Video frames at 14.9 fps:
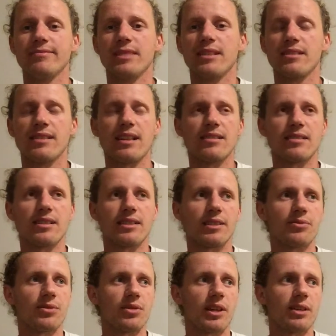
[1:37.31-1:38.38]
It sounds like a
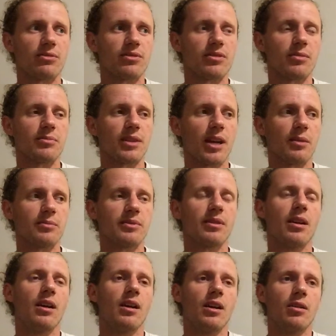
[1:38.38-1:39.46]
different language sometimes,
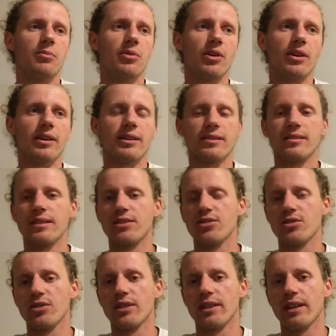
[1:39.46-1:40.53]
but
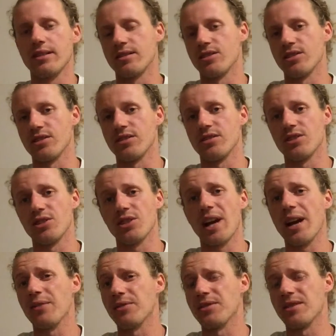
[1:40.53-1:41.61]
essentially that's just your
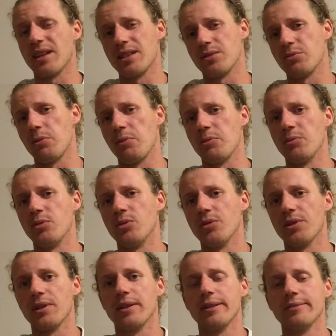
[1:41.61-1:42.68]
average size swimming pool
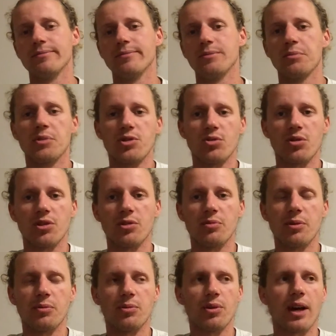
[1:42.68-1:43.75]
that the majority
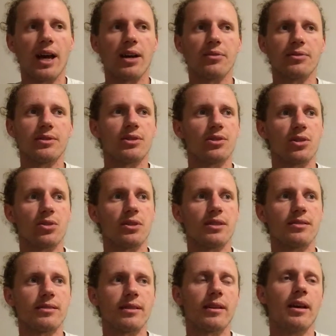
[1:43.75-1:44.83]
of people have and you're going
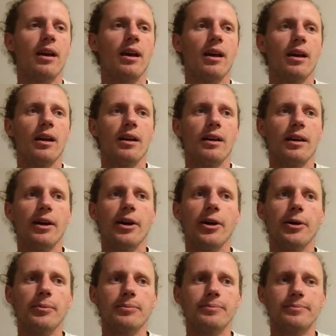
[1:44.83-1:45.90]
to see.
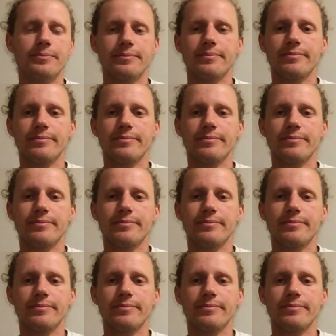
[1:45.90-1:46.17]
Um,